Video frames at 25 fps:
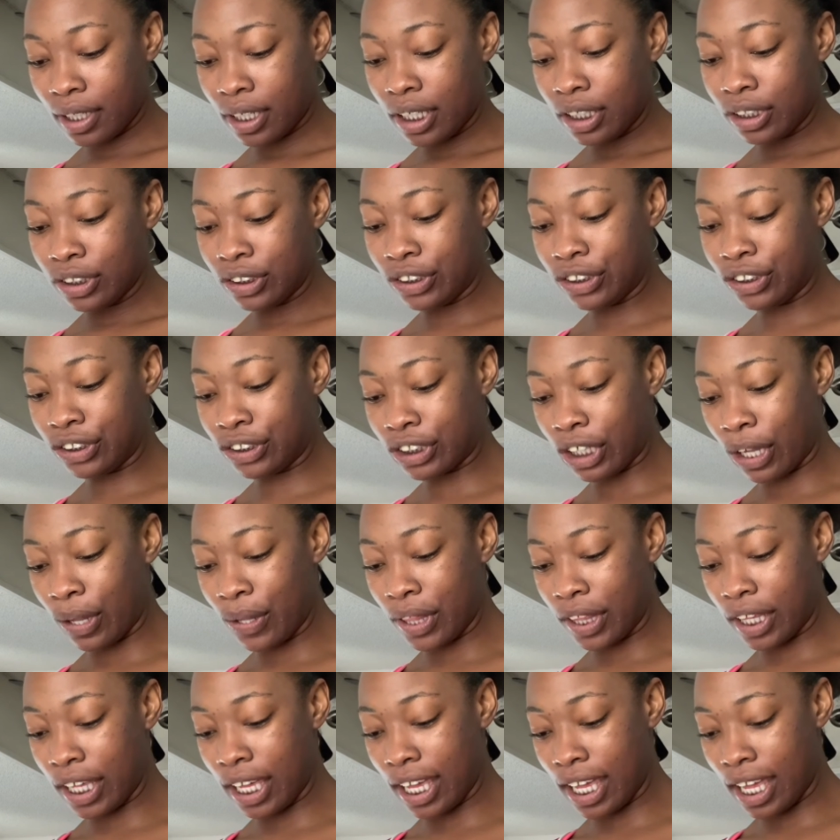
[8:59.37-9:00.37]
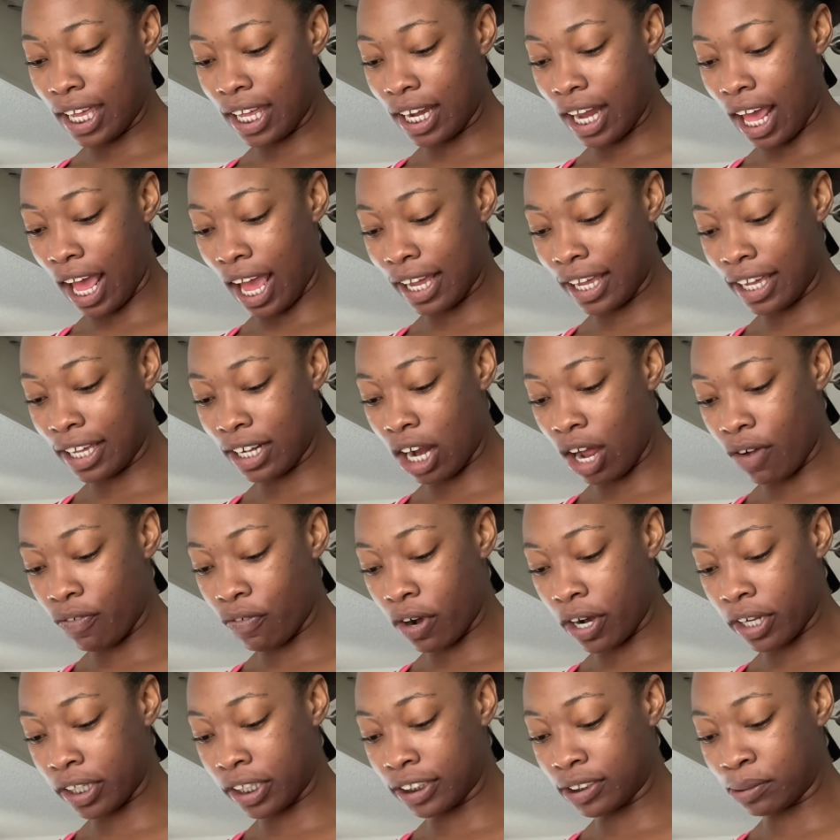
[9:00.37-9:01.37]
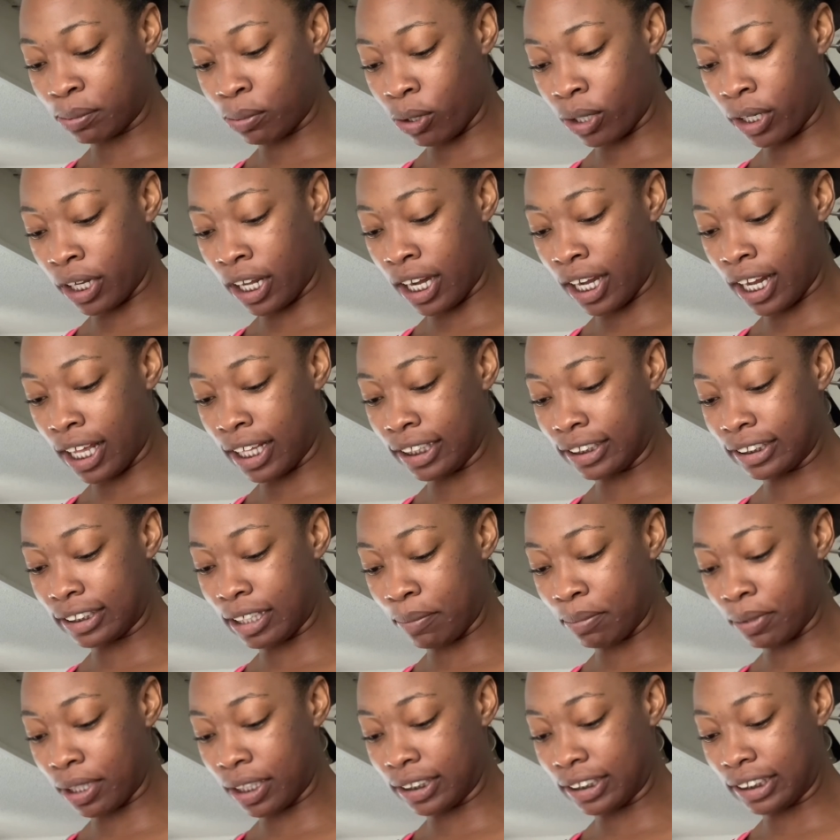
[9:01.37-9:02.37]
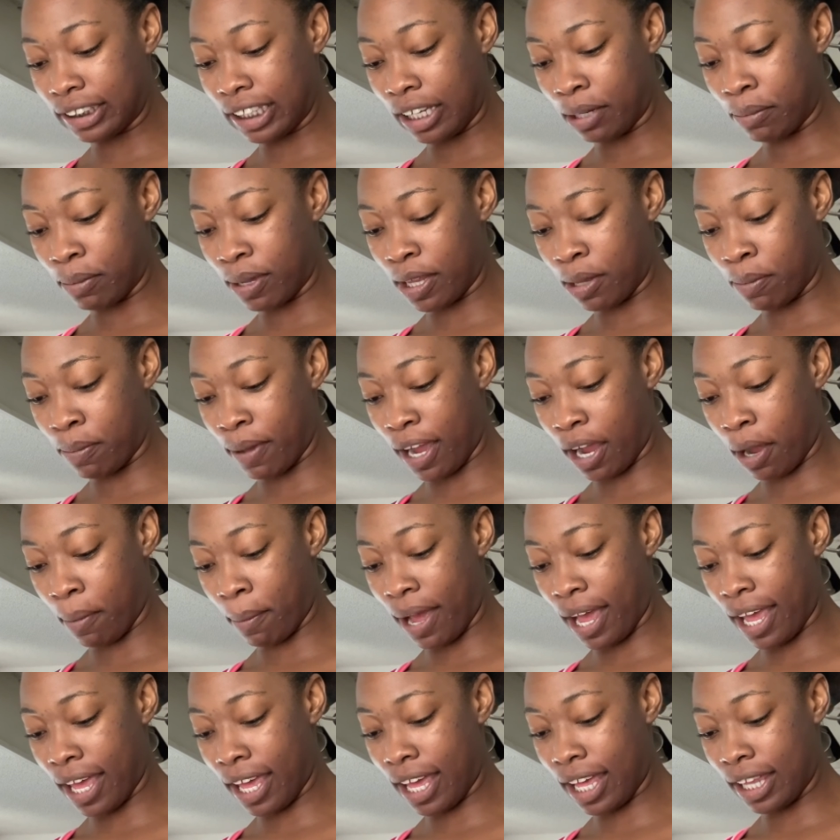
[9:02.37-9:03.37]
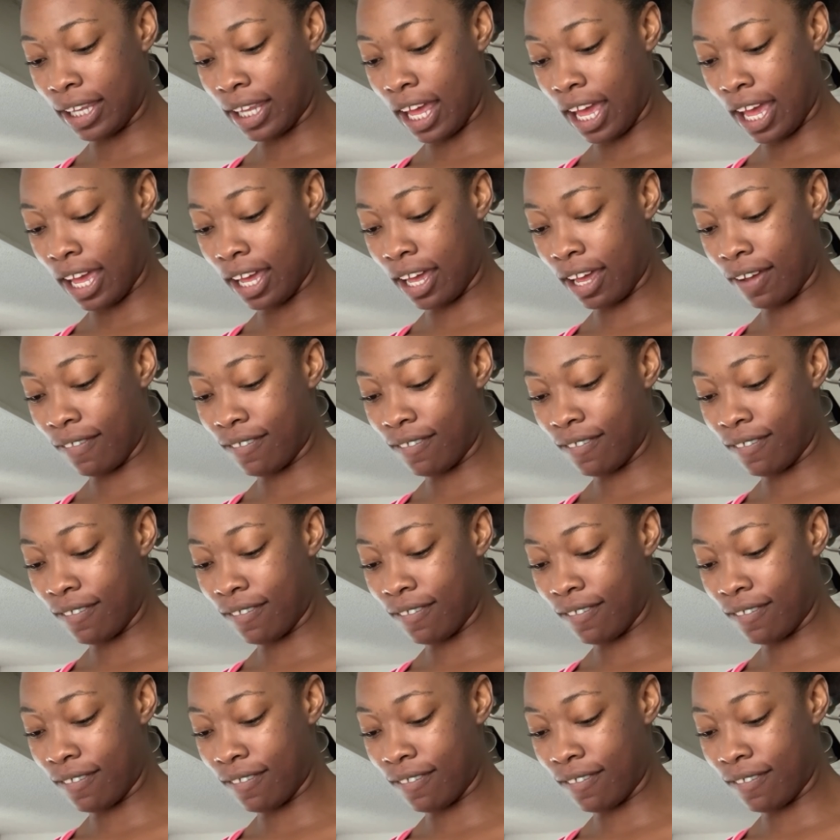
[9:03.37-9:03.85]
So then I get off work this morning and something's telling me in the back of my head, like,